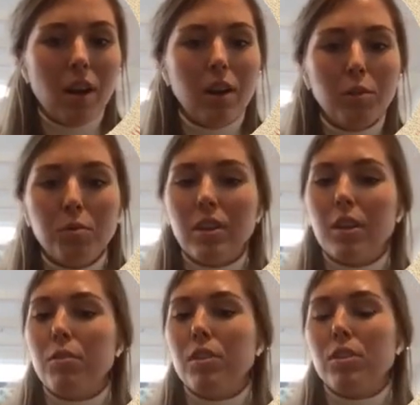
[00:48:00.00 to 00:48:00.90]
even
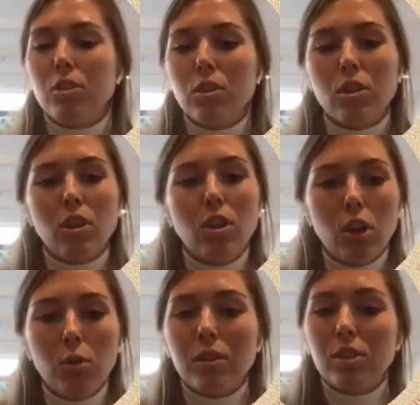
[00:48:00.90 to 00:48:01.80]
if it's not
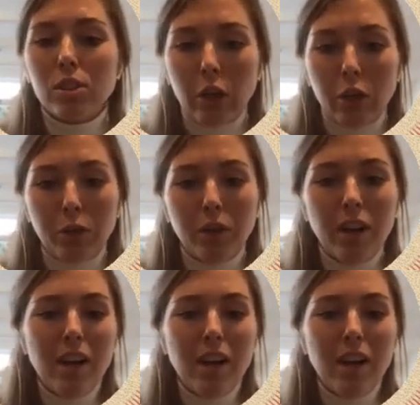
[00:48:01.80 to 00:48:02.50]
low and slow.